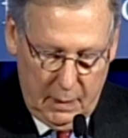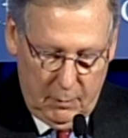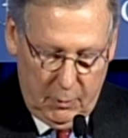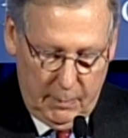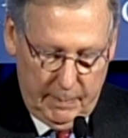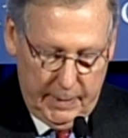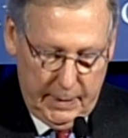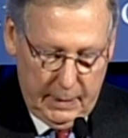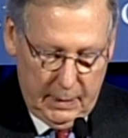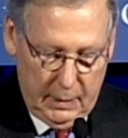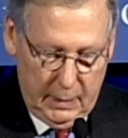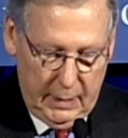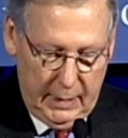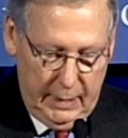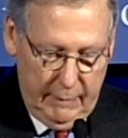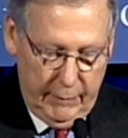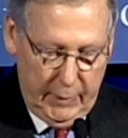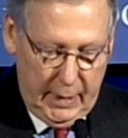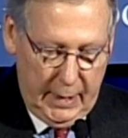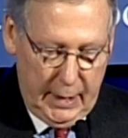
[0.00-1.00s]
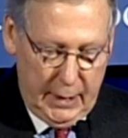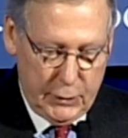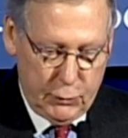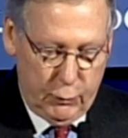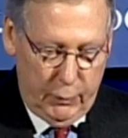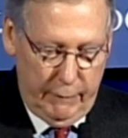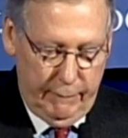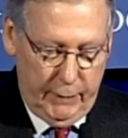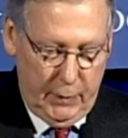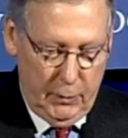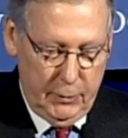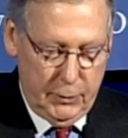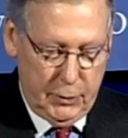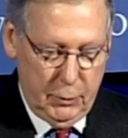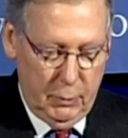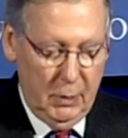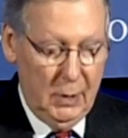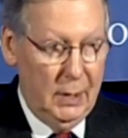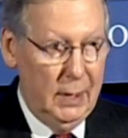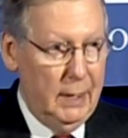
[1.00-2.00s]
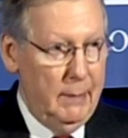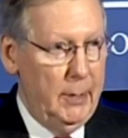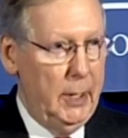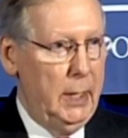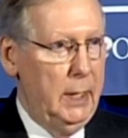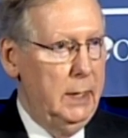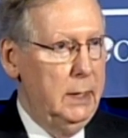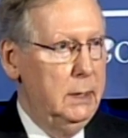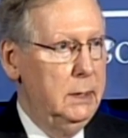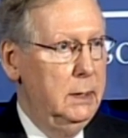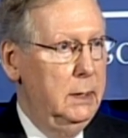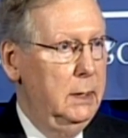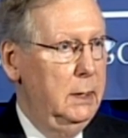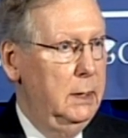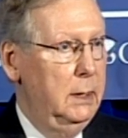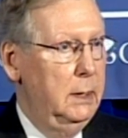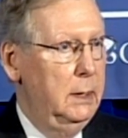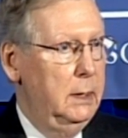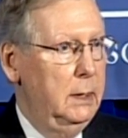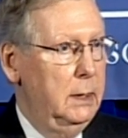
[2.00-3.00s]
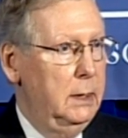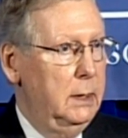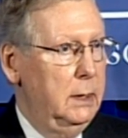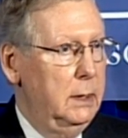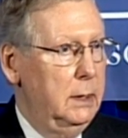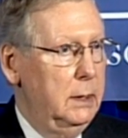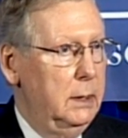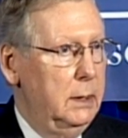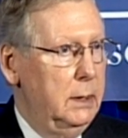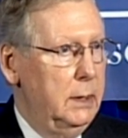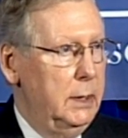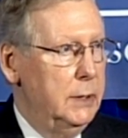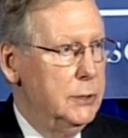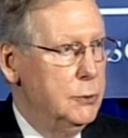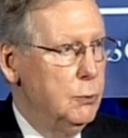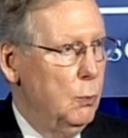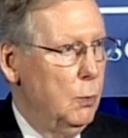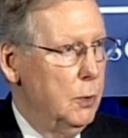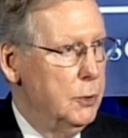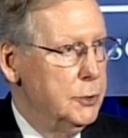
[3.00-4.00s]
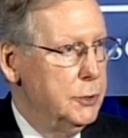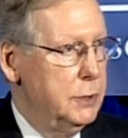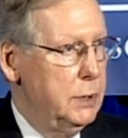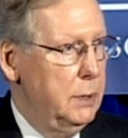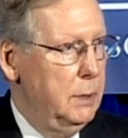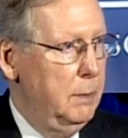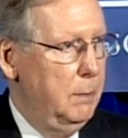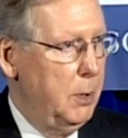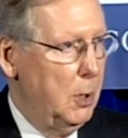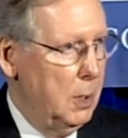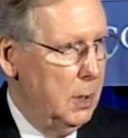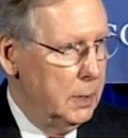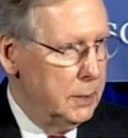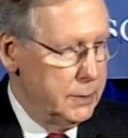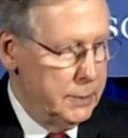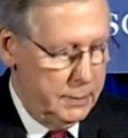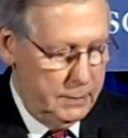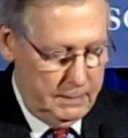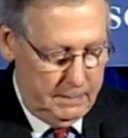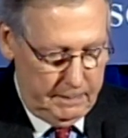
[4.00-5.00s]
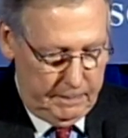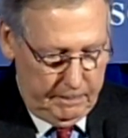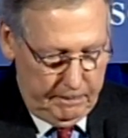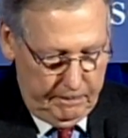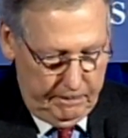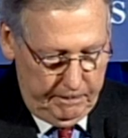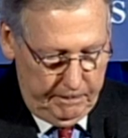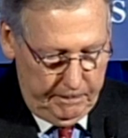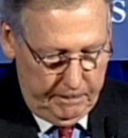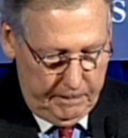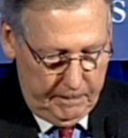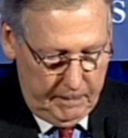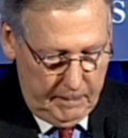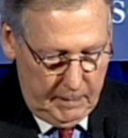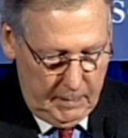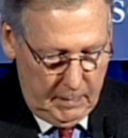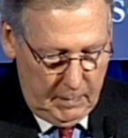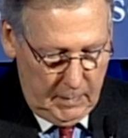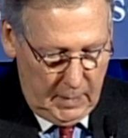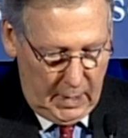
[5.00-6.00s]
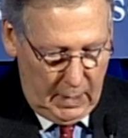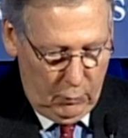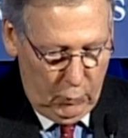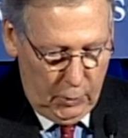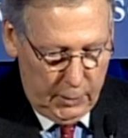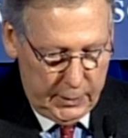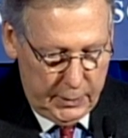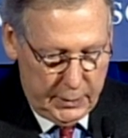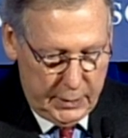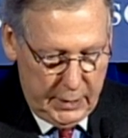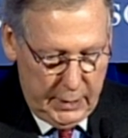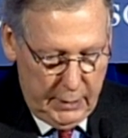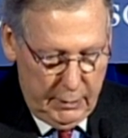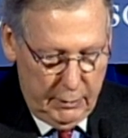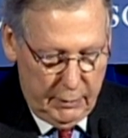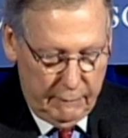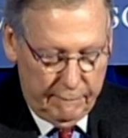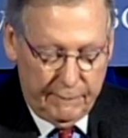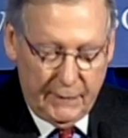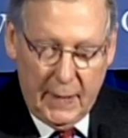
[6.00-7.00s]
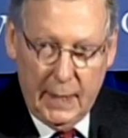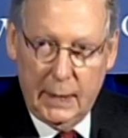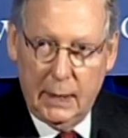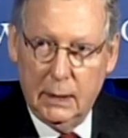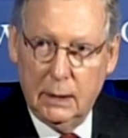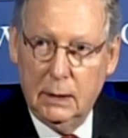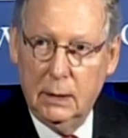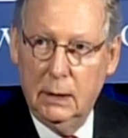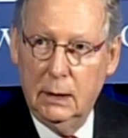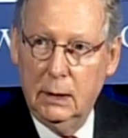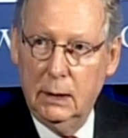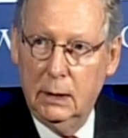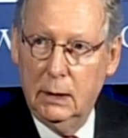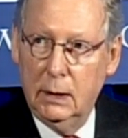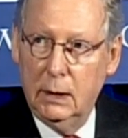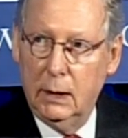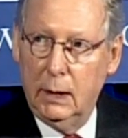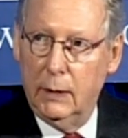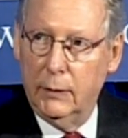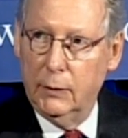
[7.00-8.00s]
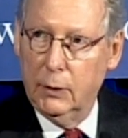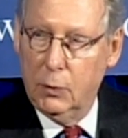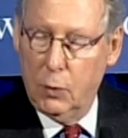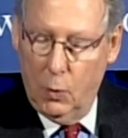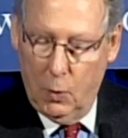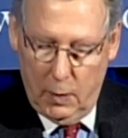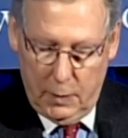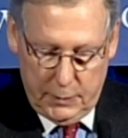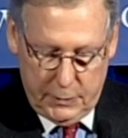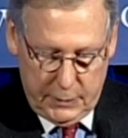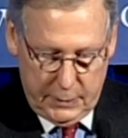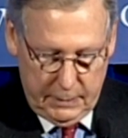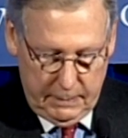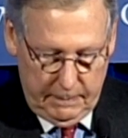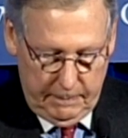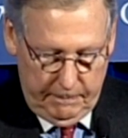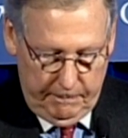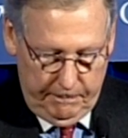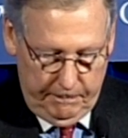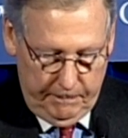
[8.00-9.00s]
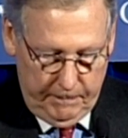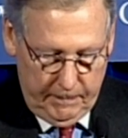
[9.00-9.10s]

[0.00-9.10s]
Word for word: this terrible bill, even as we vote to eliminate its worst parts. and will continue to fight it in the courts.